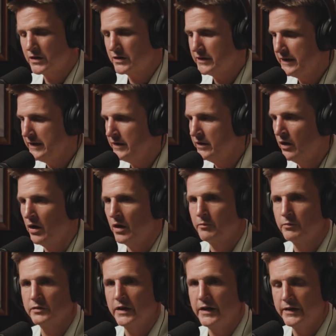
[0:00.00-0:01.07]
clean
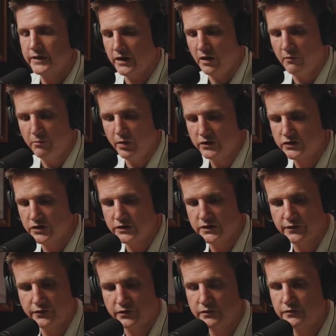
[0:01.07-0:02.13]
up like a bunch of
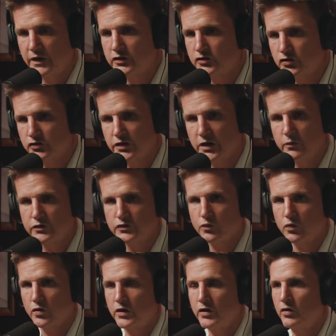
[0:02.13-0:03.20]
different ventures I was
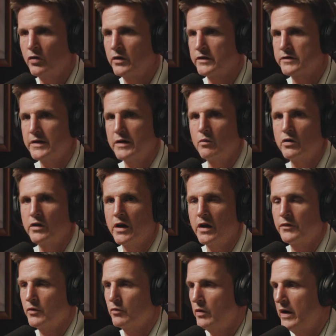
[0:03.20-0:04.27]
working on as they were
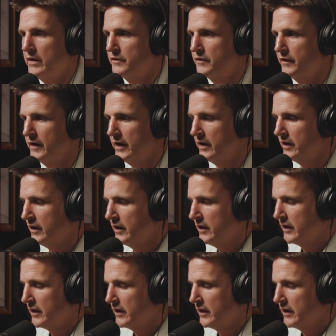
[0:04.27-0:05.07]
not the right fit,